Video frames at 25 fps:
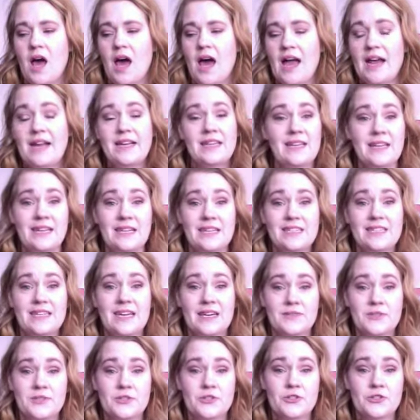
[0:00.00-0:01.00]
I needed to
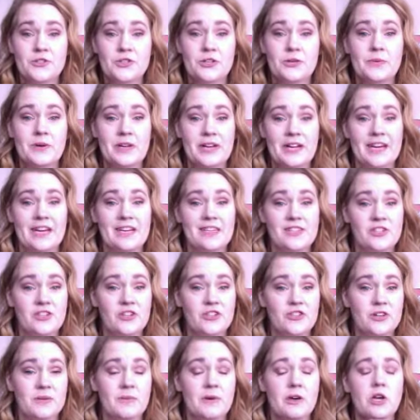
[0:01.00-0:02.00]
have surgery when I had
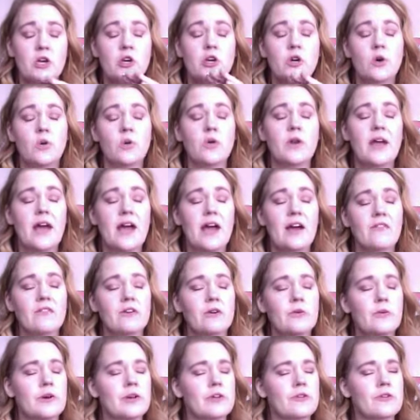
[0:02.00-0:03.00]
surgery, but go to
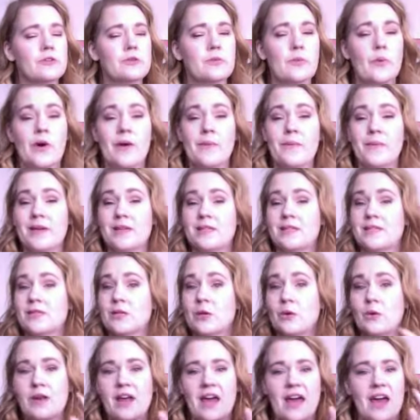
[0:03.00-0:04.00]
every one of those appointments.
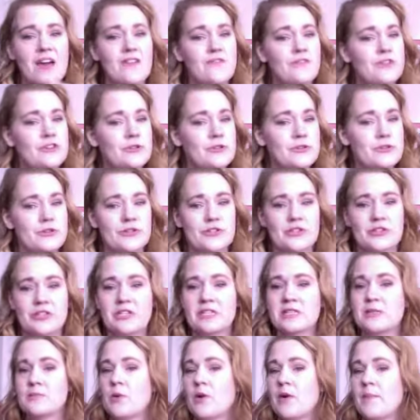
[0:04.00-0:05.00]
Go to every
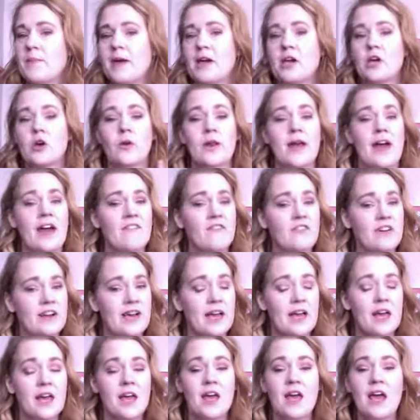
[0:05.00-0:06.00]
nutritionist appointment. Go to every
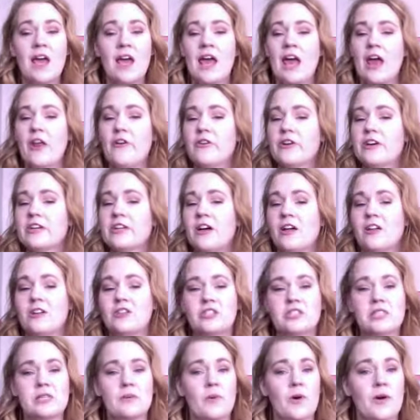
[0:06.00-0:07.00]

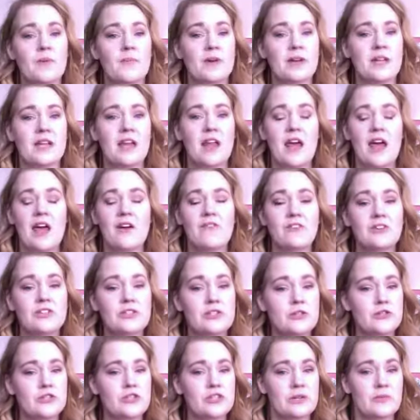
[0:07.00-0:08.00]
endocrinologist appointment, every
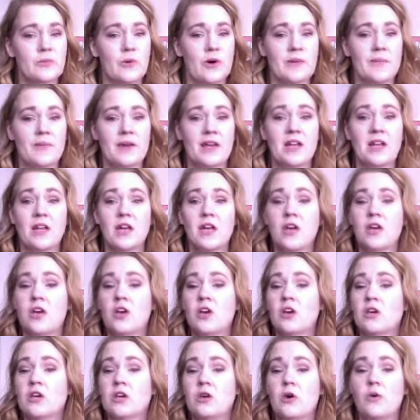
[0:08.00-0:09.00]
surgeon appointment.
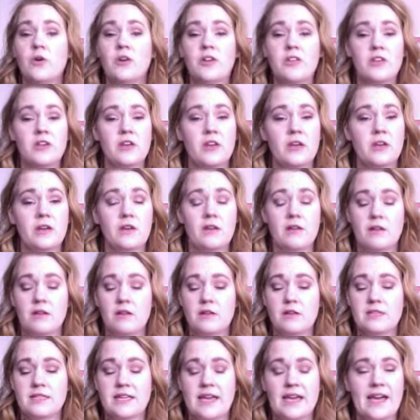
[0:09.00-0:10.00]
Go to the
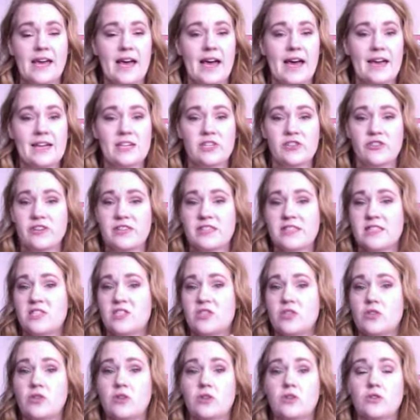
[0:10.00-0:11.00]

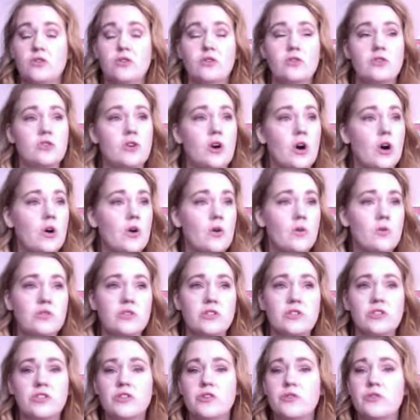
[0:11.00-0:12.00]
psychiatrist.
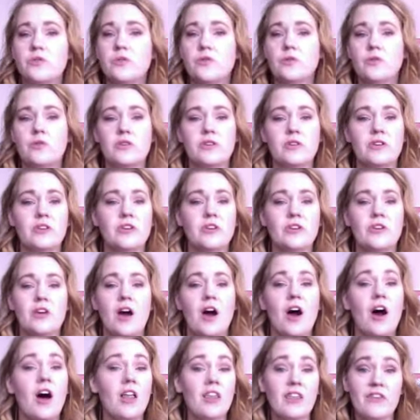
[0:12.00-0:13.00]
Go to
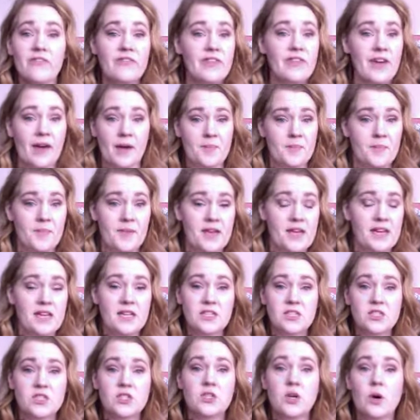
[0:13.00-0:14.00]
all of them. It
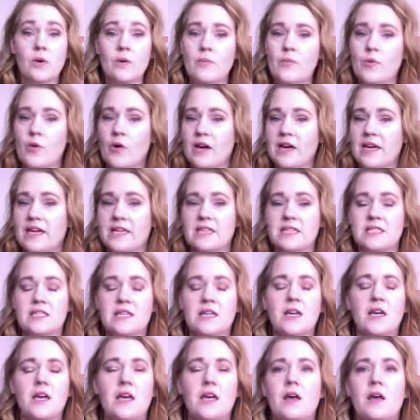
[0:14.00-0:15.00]
is so important.
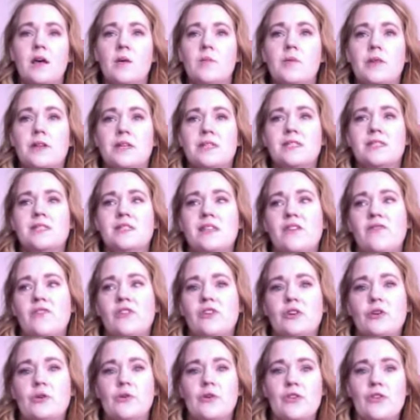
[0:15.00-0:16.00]
Plus, if
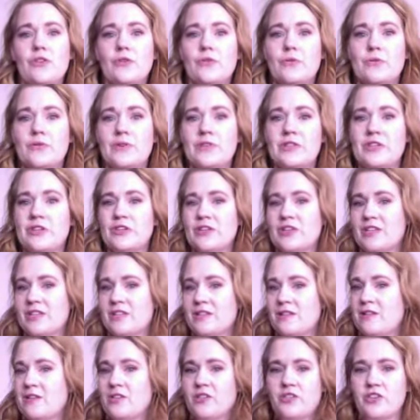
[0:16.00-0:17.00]
you're going through with your
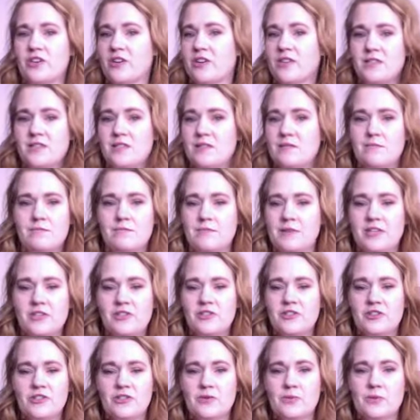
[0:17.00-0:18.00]
insurance, my
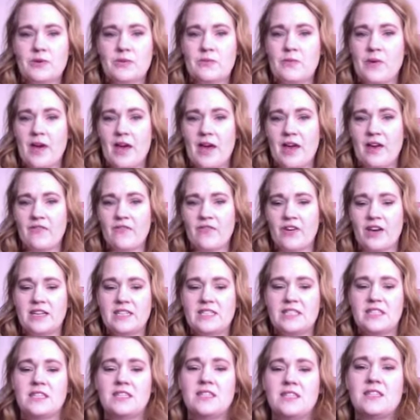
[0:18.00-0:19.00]
insurance wouldn't pay if I
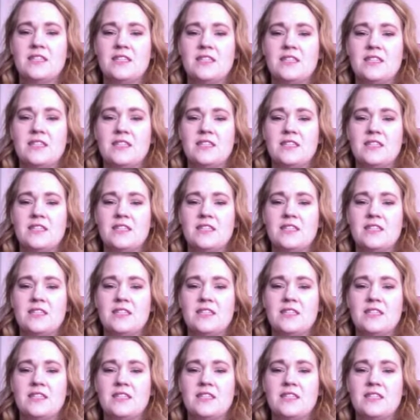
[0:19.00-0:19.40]
didn't